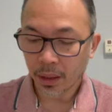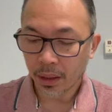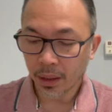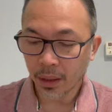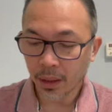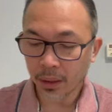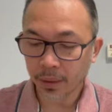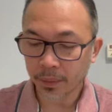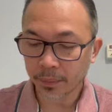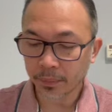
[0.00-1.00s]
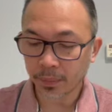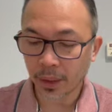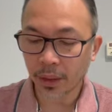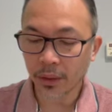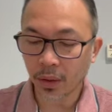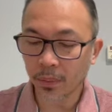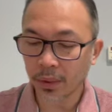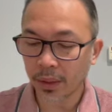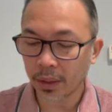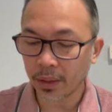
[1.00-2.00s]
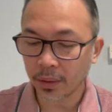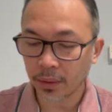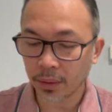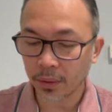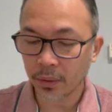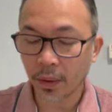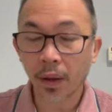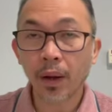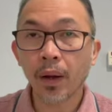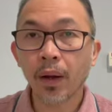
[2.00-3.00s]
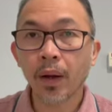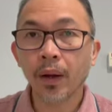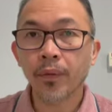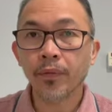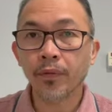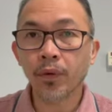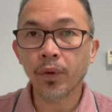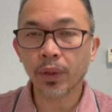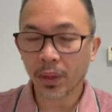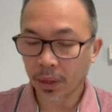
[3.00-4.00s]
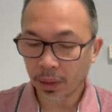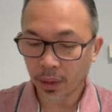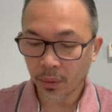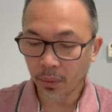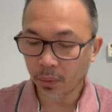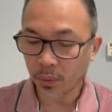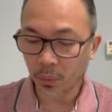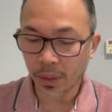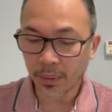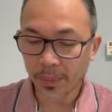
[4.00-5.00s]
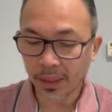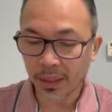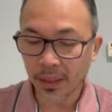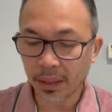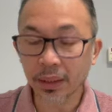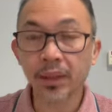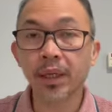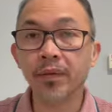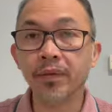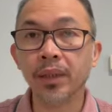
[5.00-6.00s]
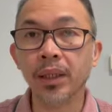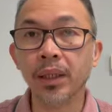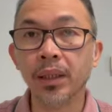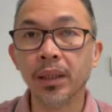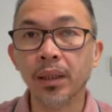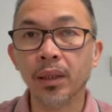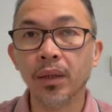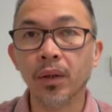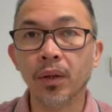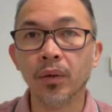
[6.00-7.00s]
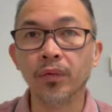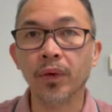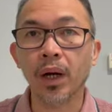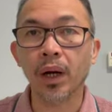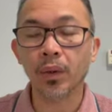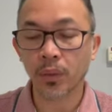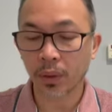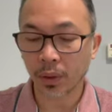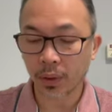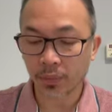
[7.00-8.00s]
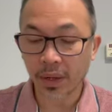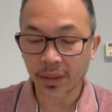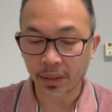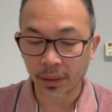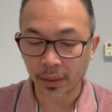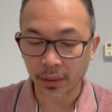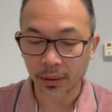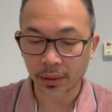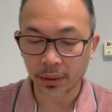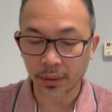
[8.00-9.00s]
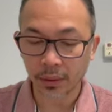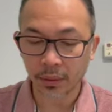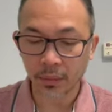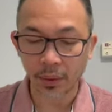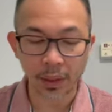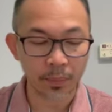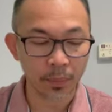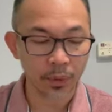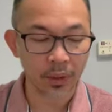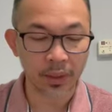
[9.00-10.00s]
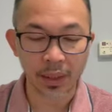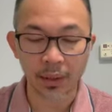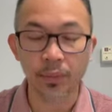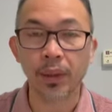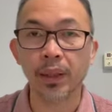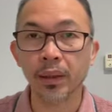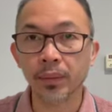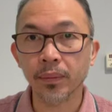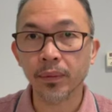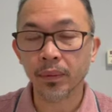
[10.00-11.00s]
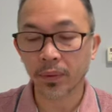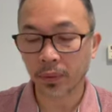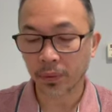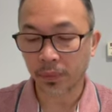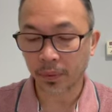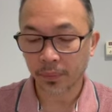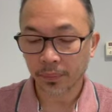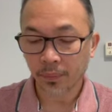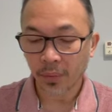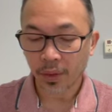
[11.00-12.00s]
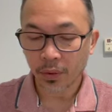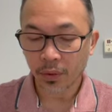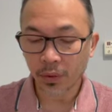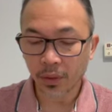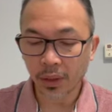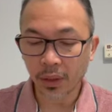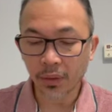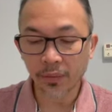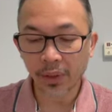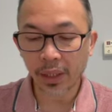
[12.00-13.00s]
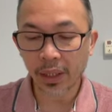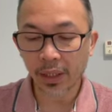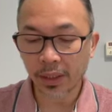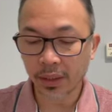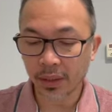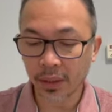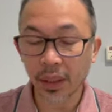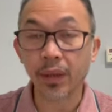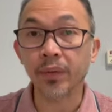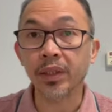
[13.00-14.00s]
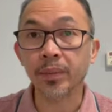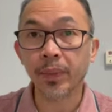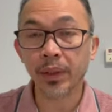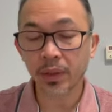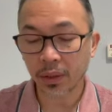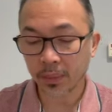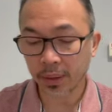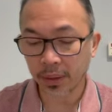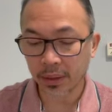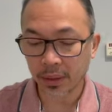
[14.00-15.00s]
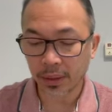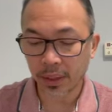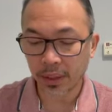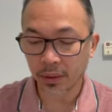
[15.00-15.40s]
and obligation for the well-being and safety of our residents. We can put it that way. So duty of care is the responsibility and